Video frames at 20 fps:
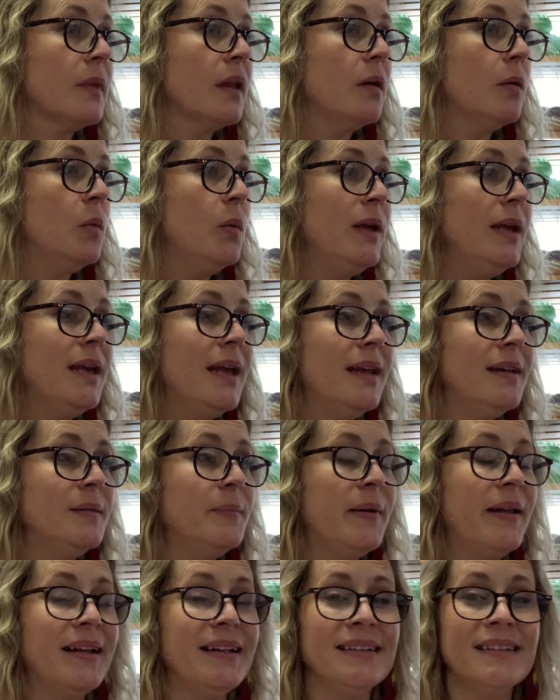Weekend
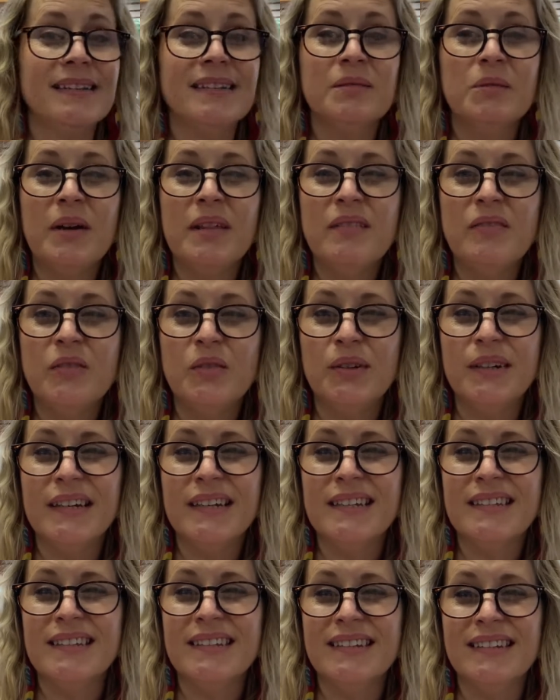plans. The weather
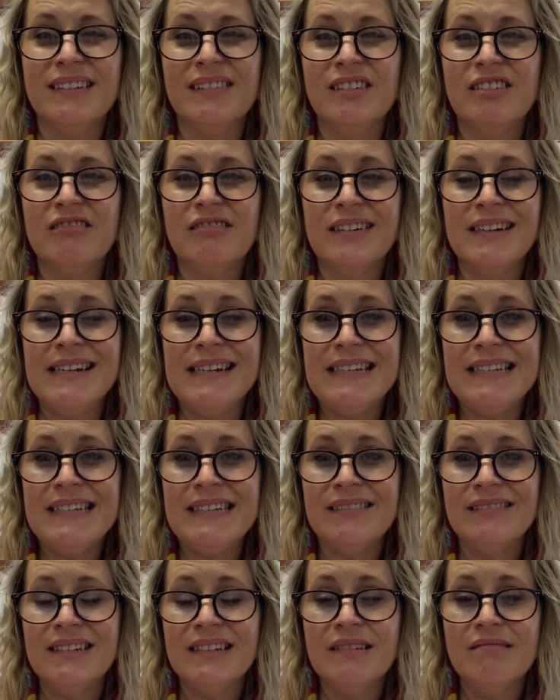forecast doesn't look great,
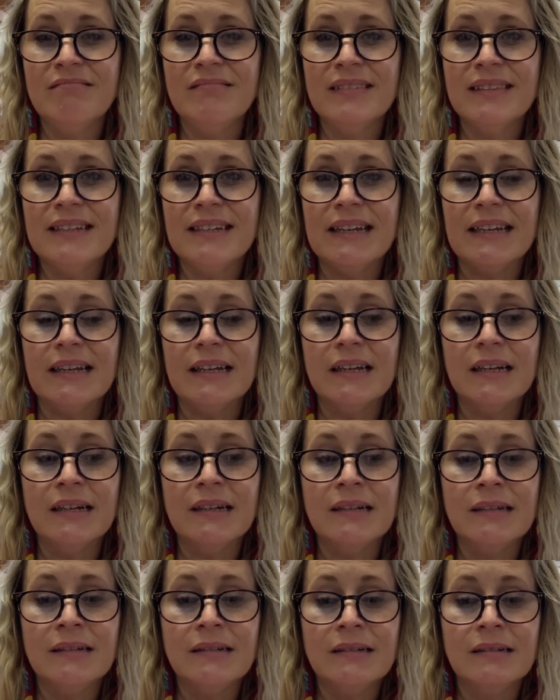so I don't think
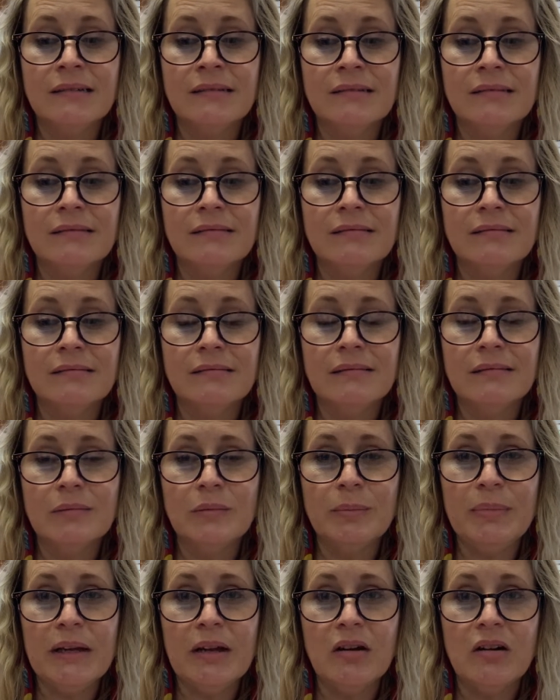
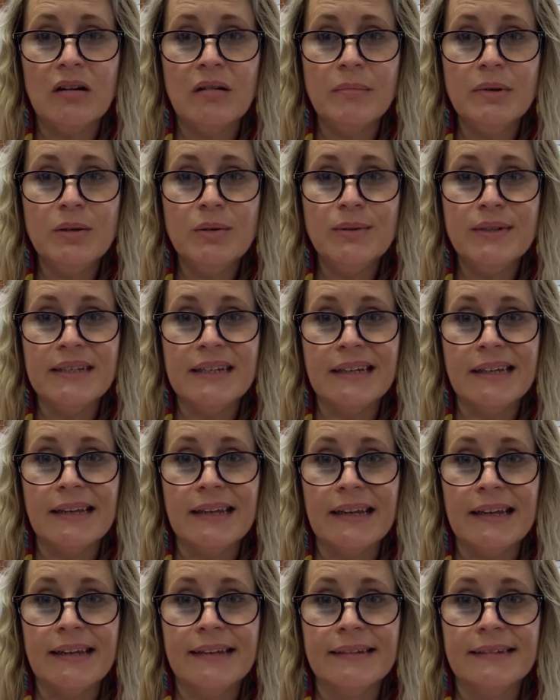we'll be car booting
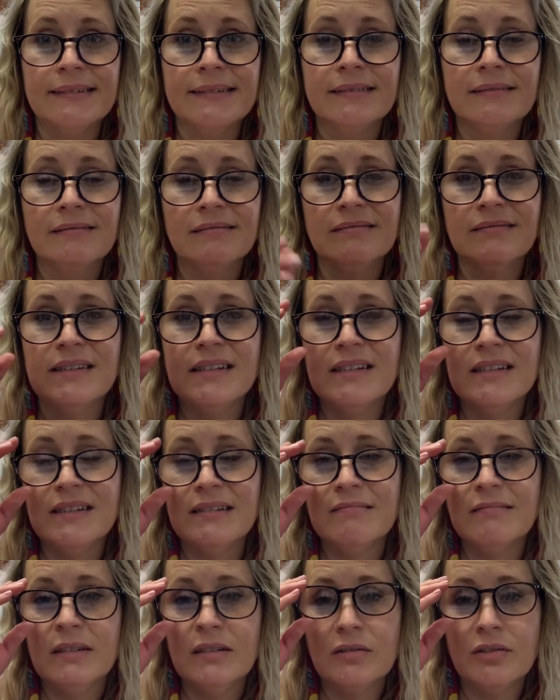again, which is a
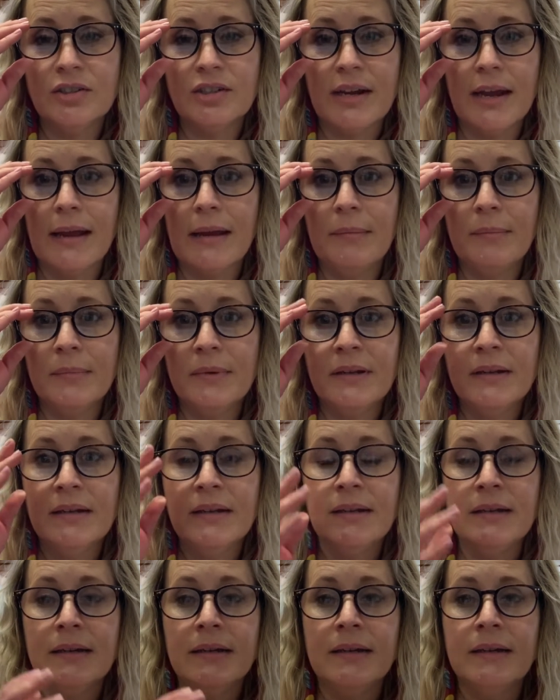real shame
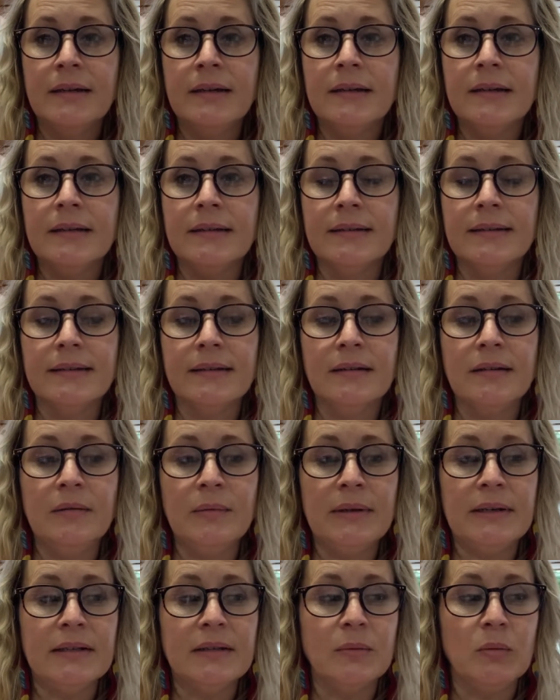because I only
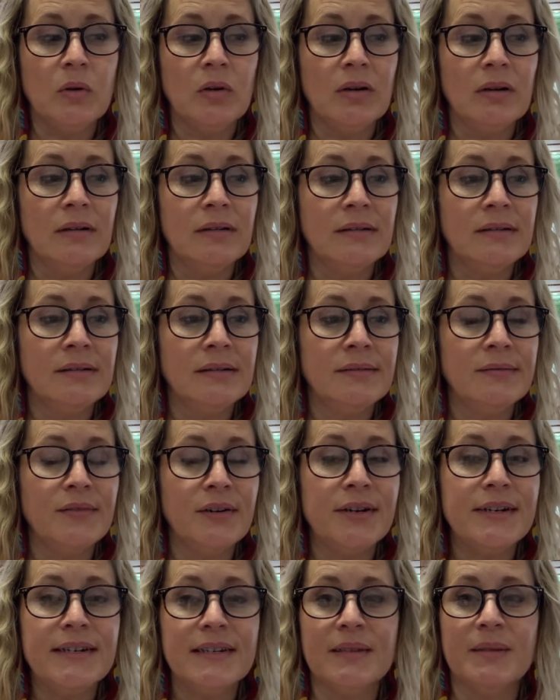went to one
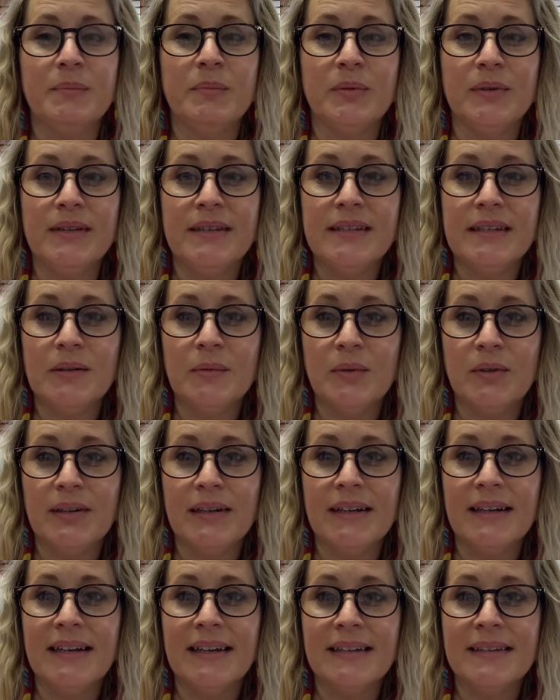very disappointing
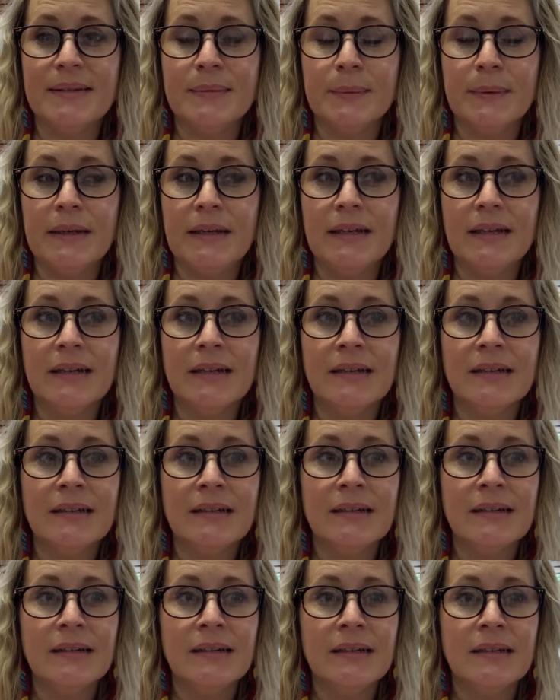one last week.
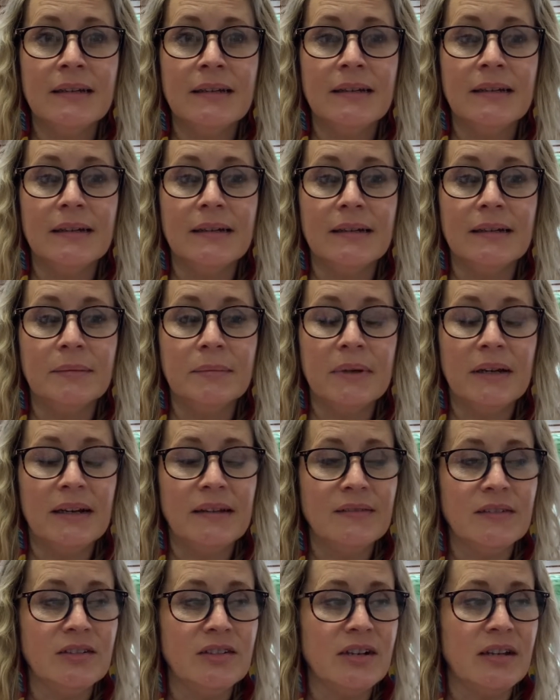Um, I'll
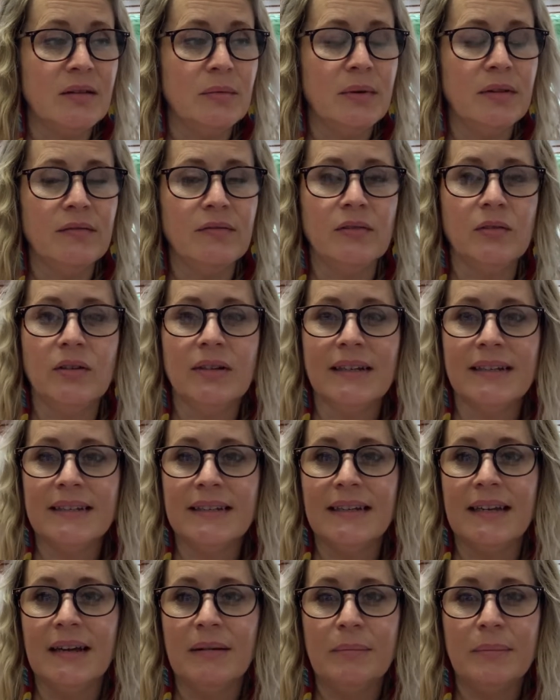have to check the weather forecast
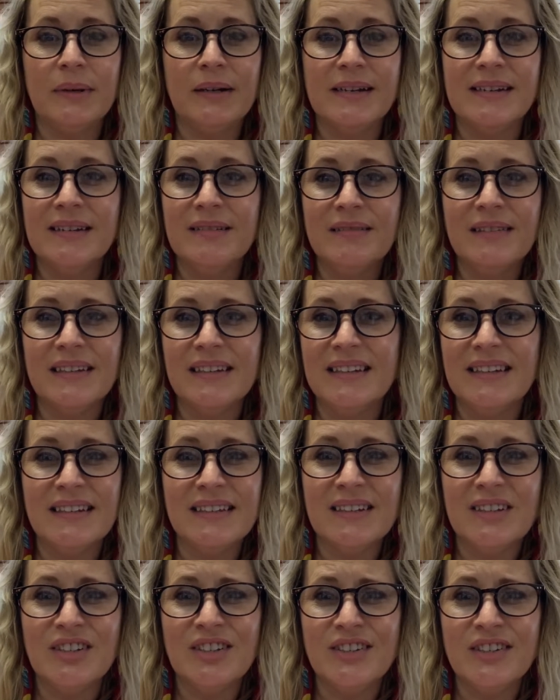again, but I don't think it's
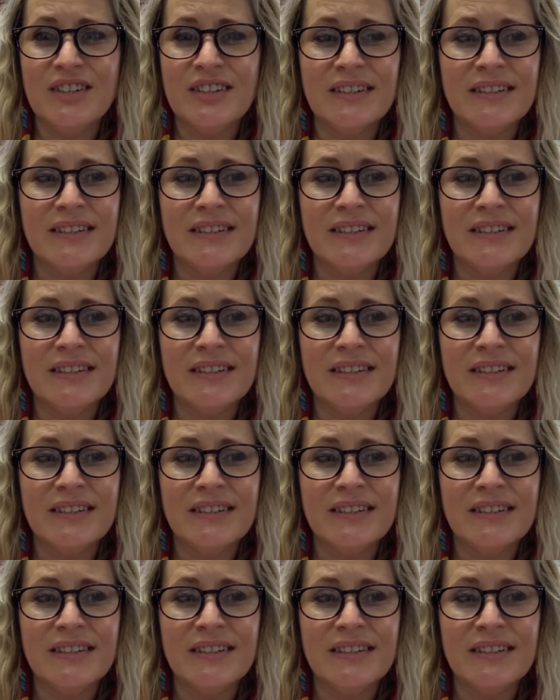good.